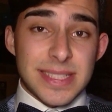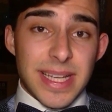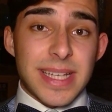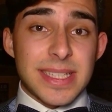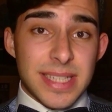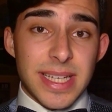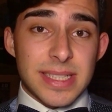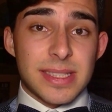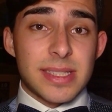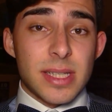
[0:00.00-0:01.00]

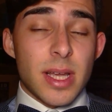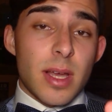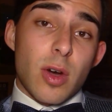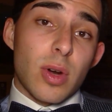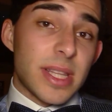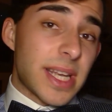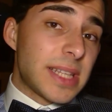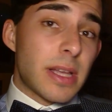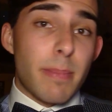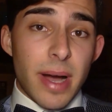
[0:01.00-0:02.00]
exists only that
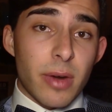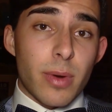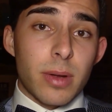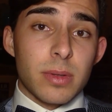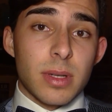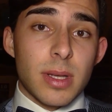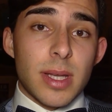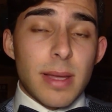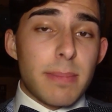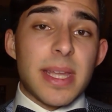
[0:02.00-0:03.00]
in the background
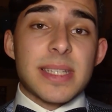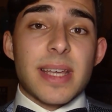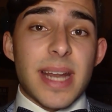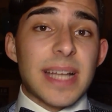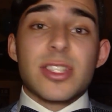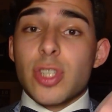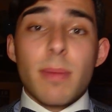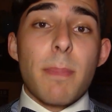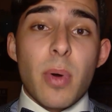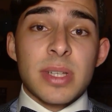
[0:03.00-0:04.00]
means that at
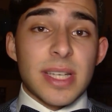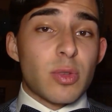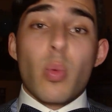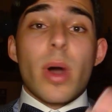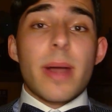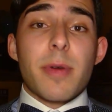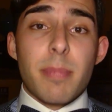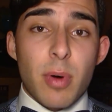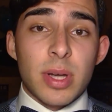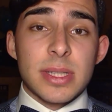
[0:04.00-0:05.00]
some point, at whatever
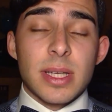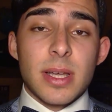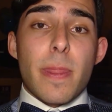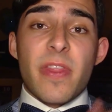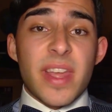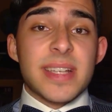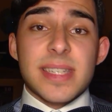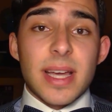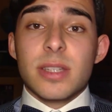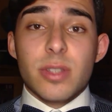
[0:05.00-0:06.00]
point,
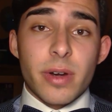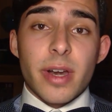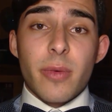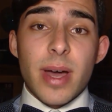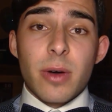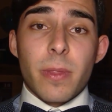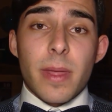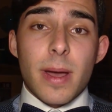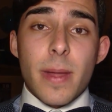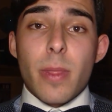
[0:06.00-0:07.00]
things can turn
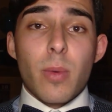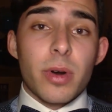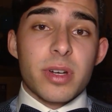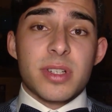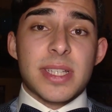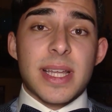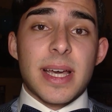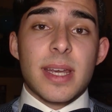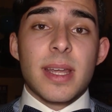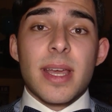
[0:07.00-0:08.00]
around and the workers
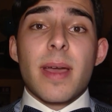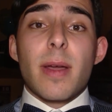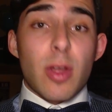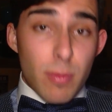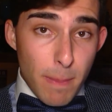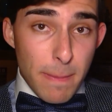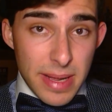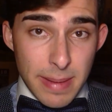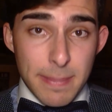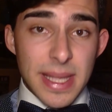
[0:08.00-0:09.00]
can
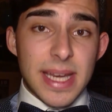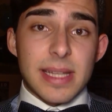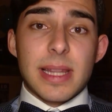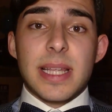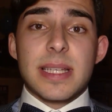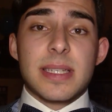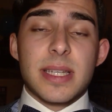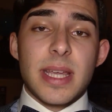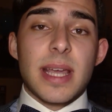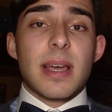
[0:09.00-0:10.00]
immediately
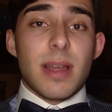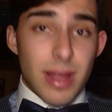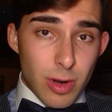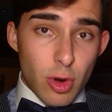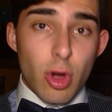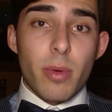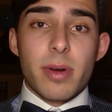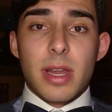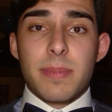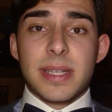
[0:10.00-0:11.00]
see
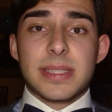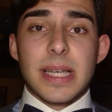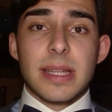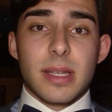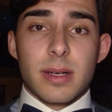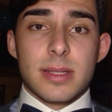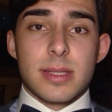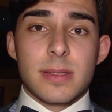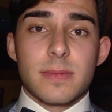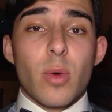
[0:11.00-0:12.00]
lower living
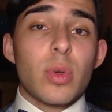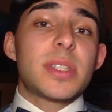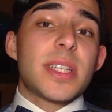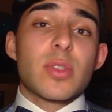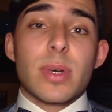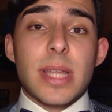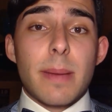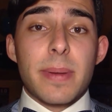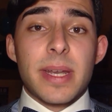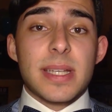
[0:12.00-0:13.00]
standards, which is what
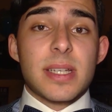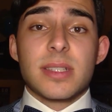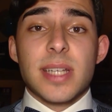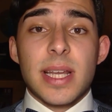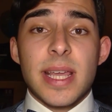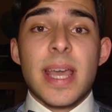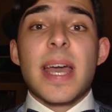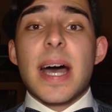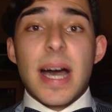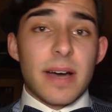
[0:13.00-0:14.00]
happened essentially
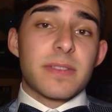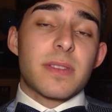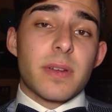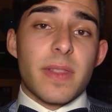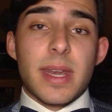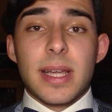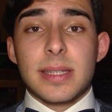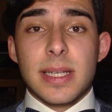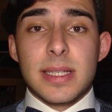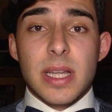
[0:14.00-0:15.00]
after the
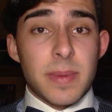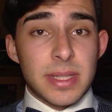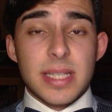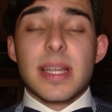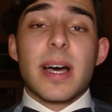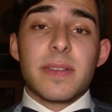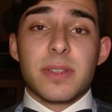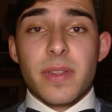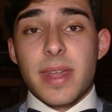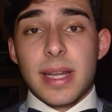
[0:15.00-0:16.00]
1970s,
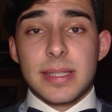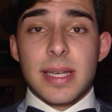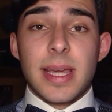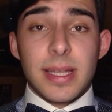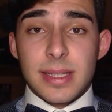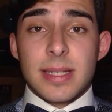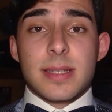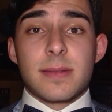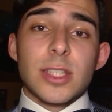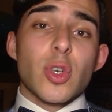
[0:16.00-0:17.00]
after the
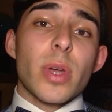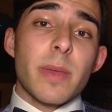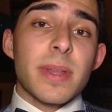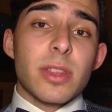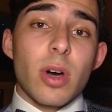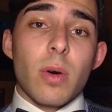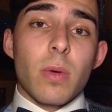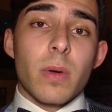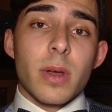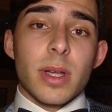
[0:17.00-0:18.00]
1980s. So even
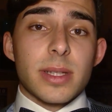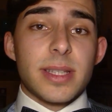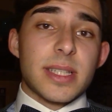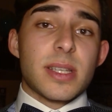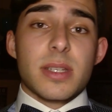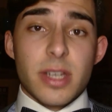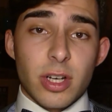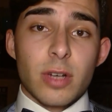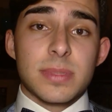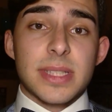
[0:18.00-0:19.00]
though these
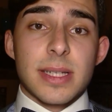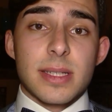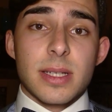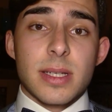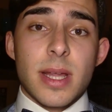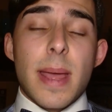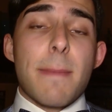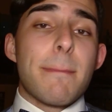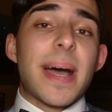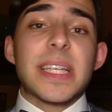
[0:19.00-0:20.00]
circumstances
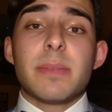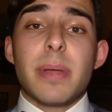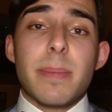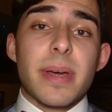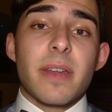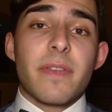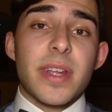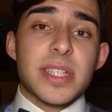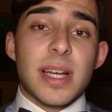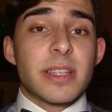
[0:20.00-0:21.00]
might be
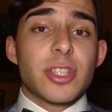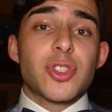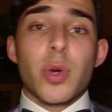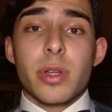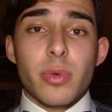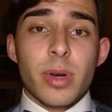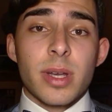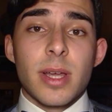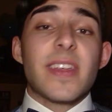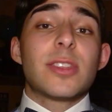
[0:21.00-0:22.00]
beneficial in the short
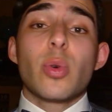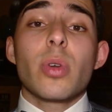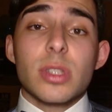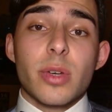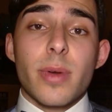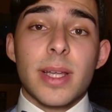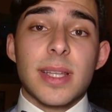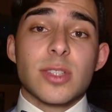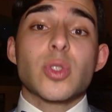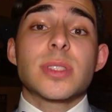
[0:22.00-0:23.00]
run, they do not create
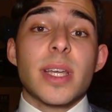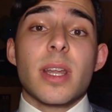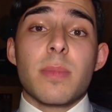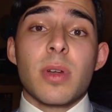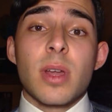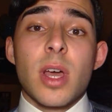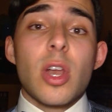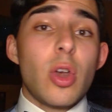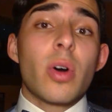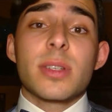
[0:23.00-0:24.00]
a sustainable
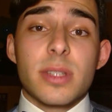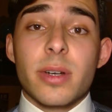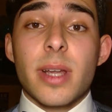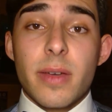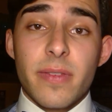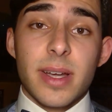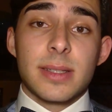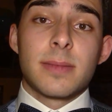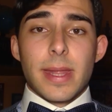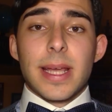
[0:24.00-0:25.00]
long-term
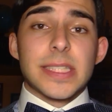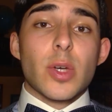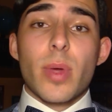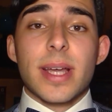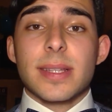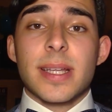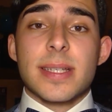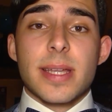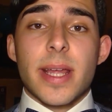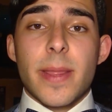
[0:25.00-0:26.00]
effect. So we can then
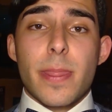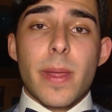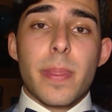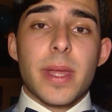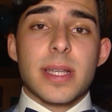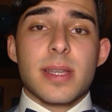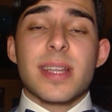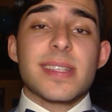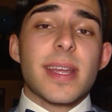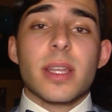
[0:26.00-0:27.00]
say that this
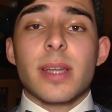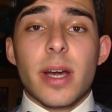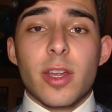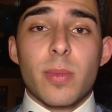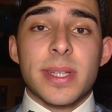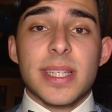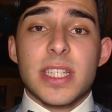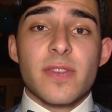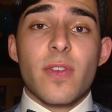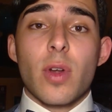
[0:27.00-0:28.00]
second argument
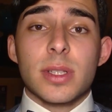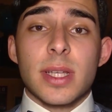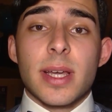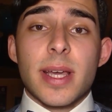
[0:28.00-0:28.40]
is flawed